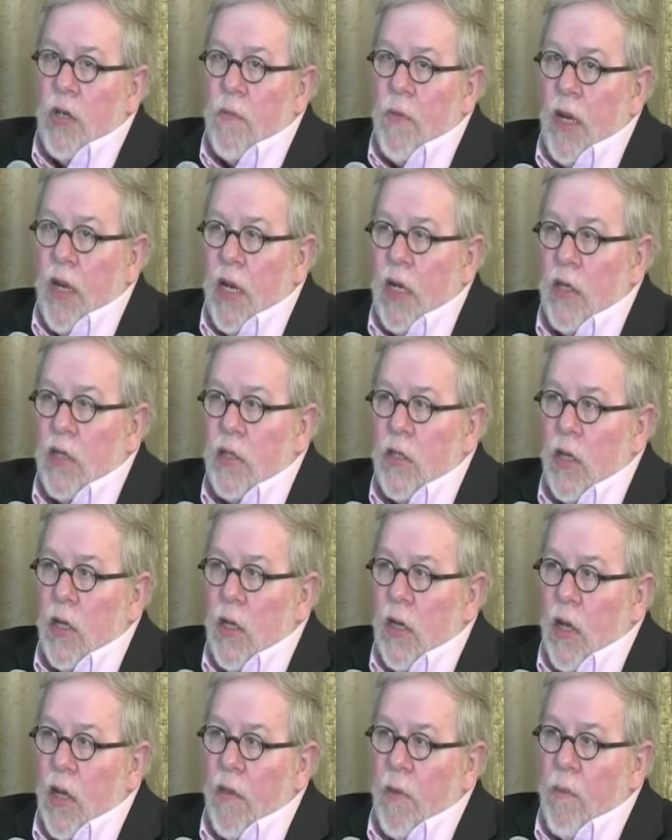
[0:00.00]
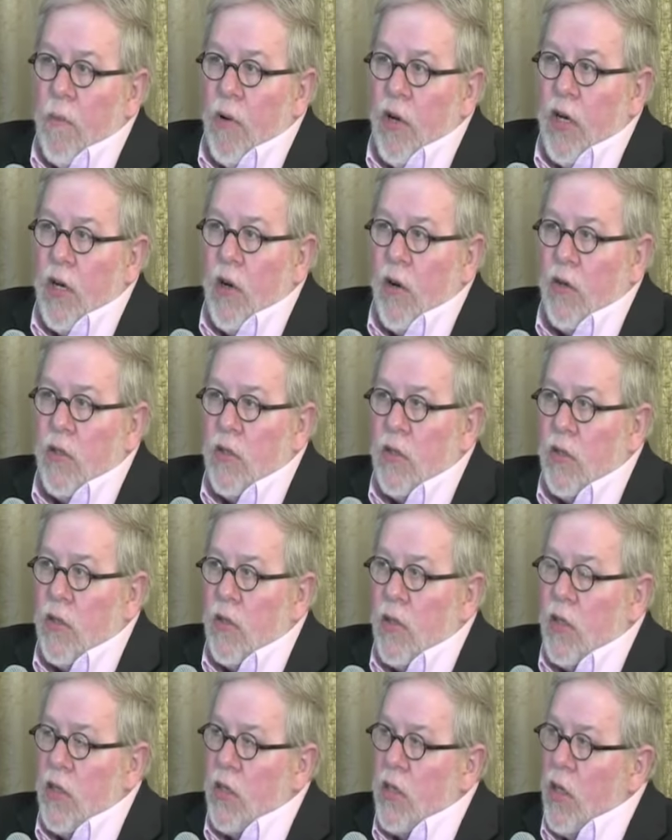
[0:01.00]
meetings and the precursors
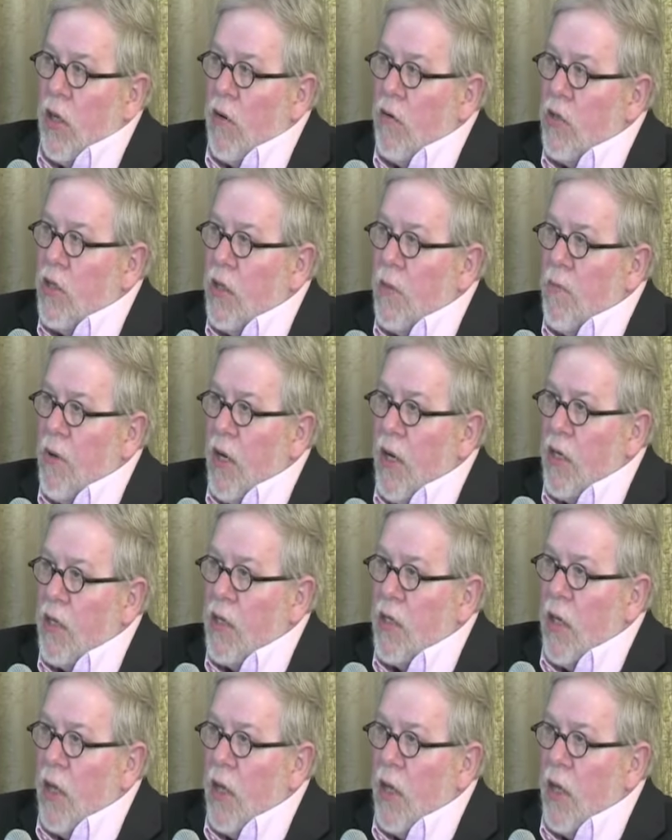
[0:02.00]
of the COG meetings.